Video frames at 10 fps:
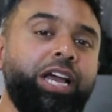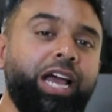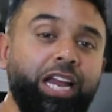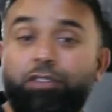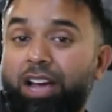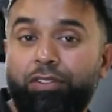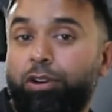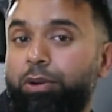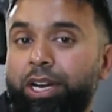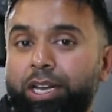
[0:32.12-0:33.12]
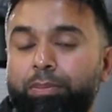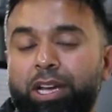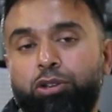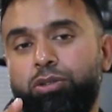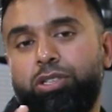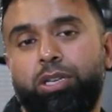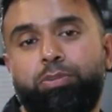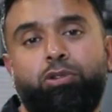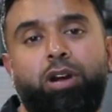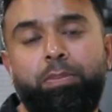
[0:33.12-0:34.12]
And if you haven't already, make sure to
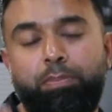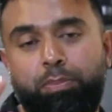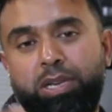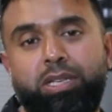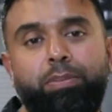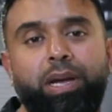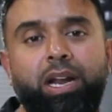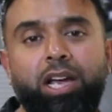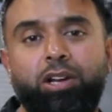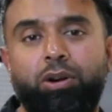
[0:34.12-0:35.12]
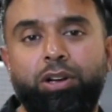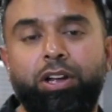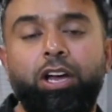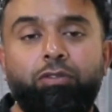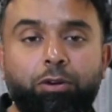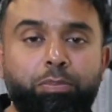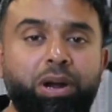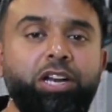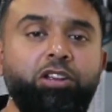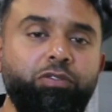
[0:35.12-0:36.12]
subscribe, press the bell icon for
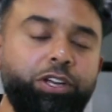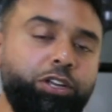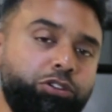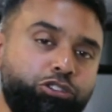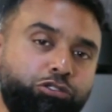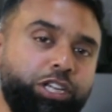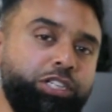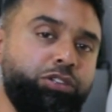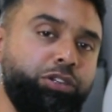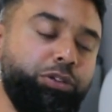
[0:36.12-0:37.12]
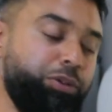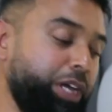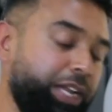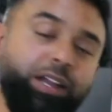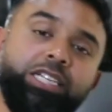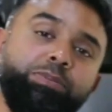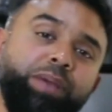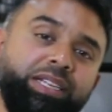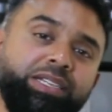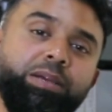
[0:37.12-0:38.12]
brand new videos straight to you. Now let's
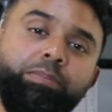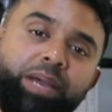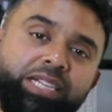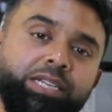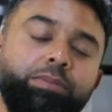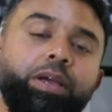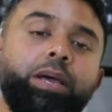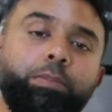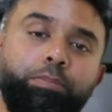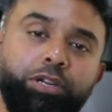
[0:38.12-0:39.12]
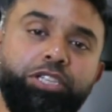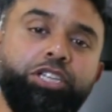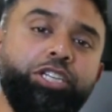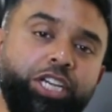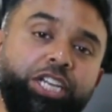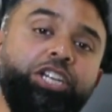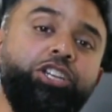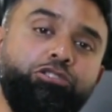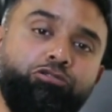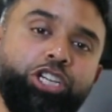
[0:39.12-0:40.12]
make this amazing British
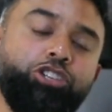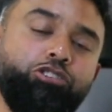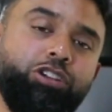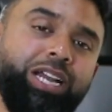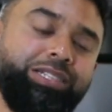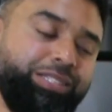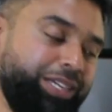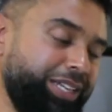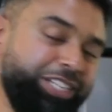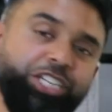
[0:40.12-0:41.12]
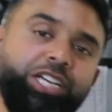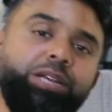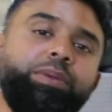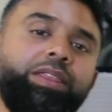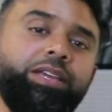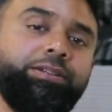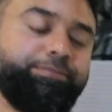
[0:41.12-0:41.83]
Indian restaurant classic chicken methi.